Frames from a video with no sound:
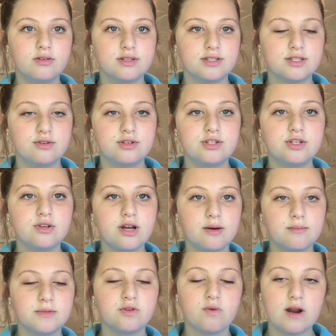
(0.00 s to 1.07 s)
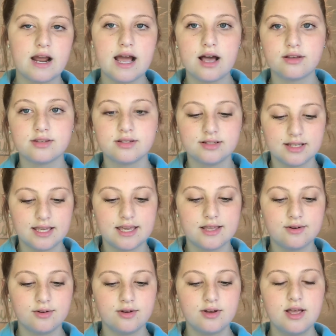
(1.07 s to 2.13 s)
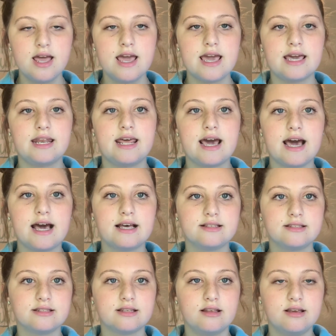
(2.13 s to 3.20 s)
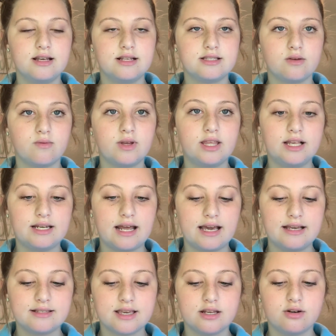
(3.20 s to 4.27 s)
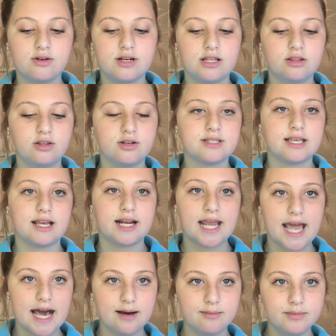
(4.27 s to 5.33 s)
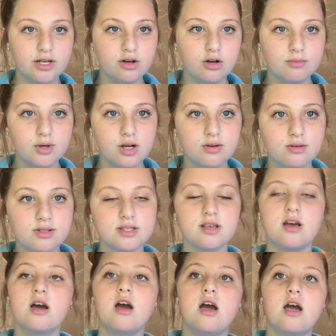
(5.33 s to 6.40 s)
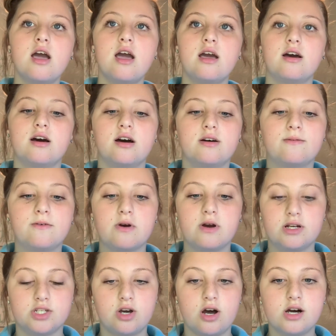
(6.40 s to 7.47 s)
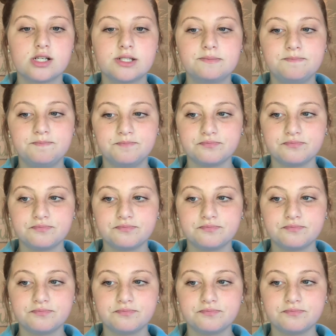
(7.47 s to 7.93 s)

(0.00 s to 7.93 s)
As soon as you come into our house, there's a kennel, and it's a really nice kennel and it looks like a cabinet almost for our dog.